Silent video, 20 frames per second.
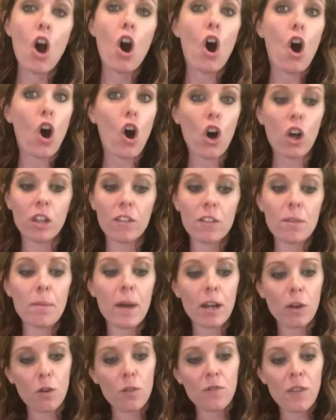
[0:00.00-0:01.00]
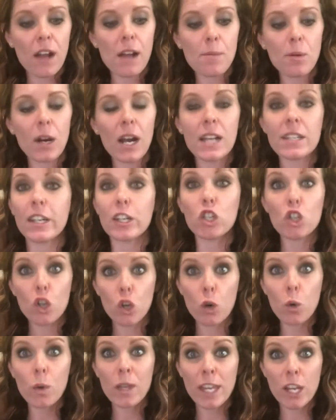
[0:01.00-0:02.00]
All of the microfiber has a
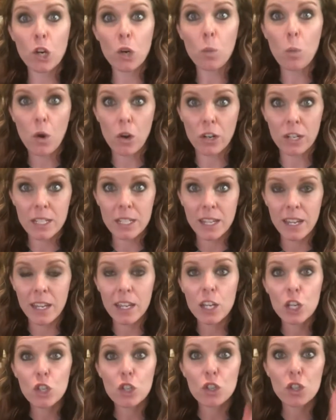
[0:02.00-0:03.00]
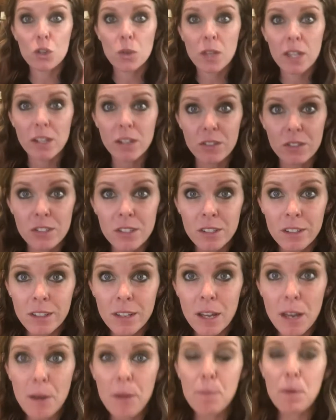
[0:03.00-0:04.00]
2-year warranty, 2 years.
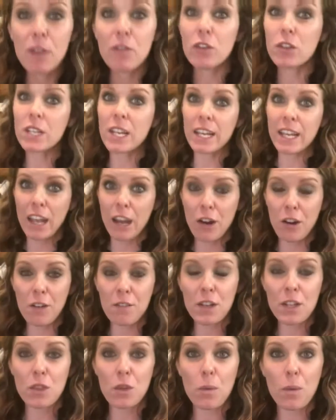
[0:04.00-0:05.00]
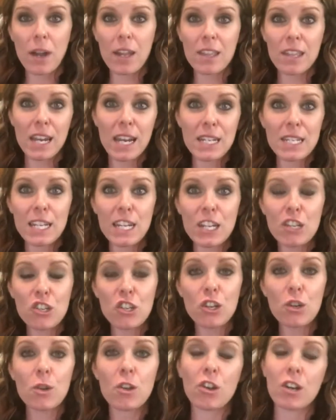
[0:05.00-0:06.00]
But if you take care of it the way that I teach
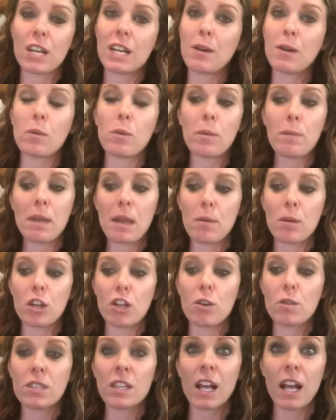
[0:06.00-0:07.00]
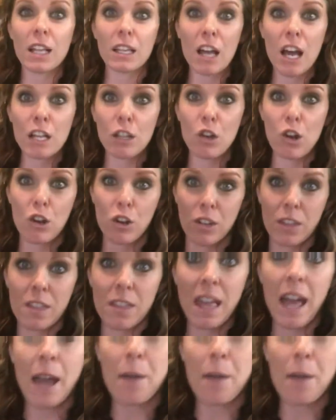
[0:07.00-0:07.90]
you, you're gonna be able to use it a lot longer than that.